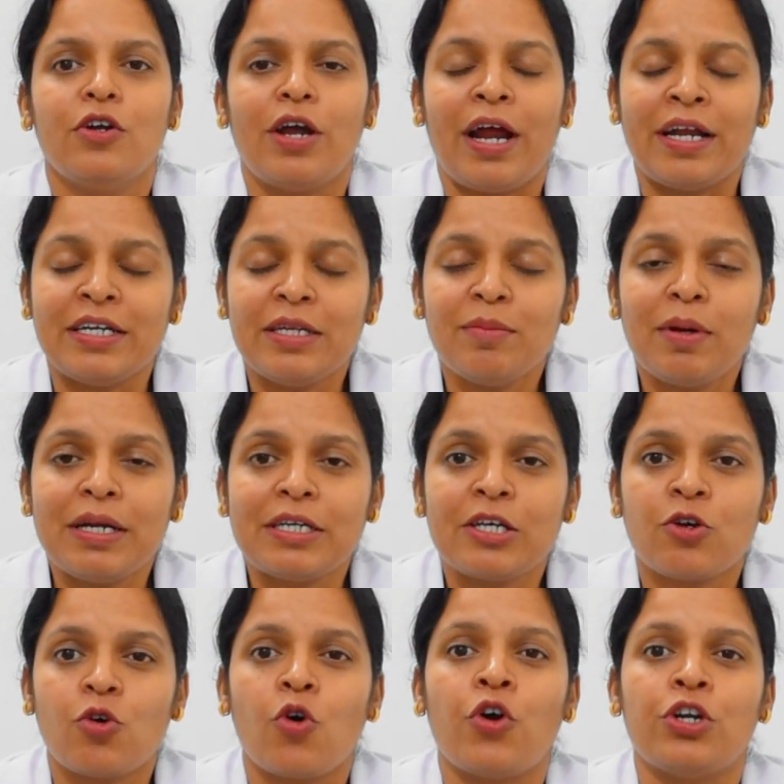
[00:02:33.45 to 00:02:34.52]

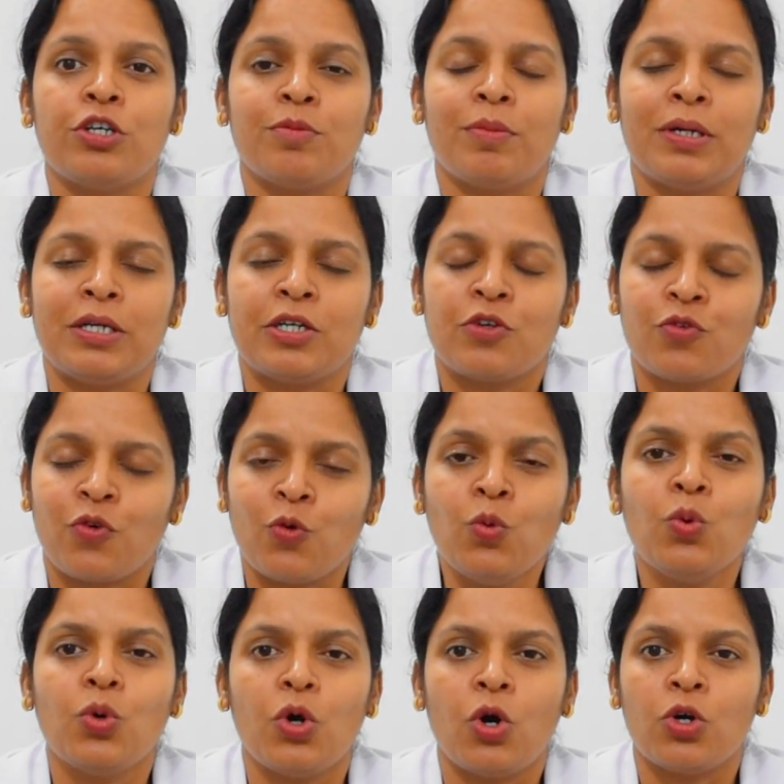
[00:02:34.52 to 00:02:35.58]
antibiotic ointment 2
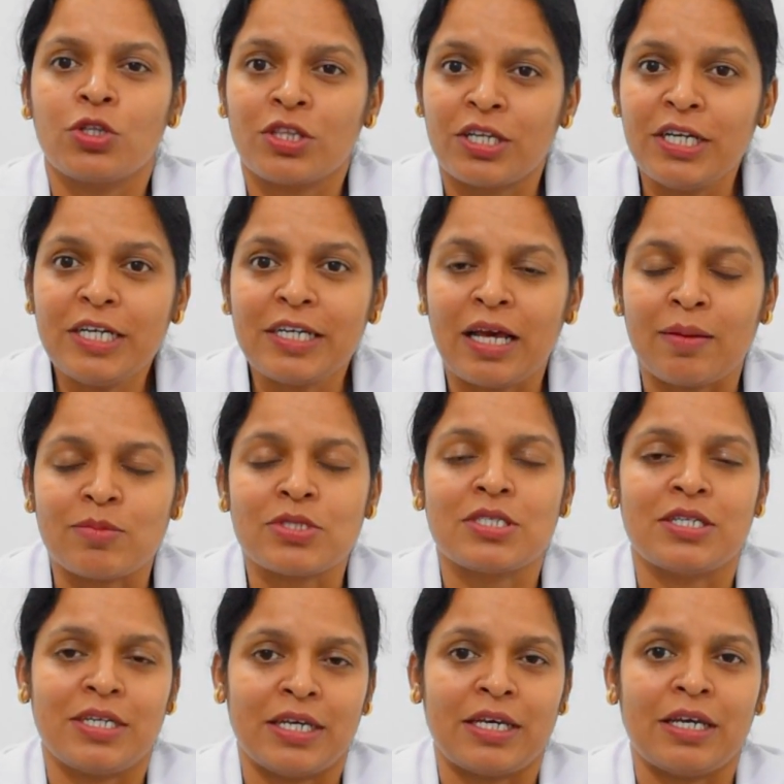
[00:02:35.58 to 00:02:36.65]
or 3 times a
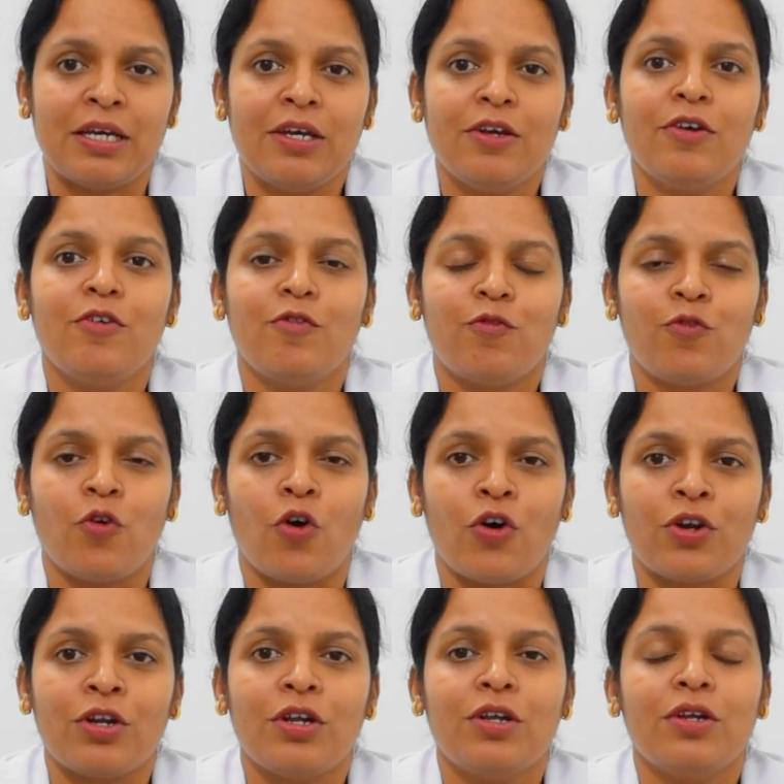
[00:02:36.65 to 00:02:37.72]
day
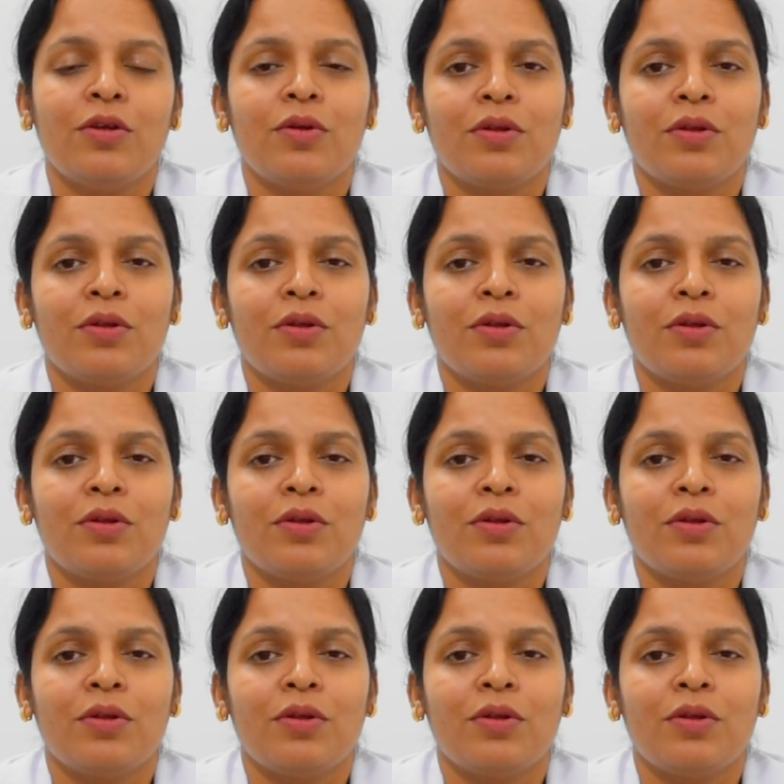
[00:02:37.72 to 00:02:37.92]
for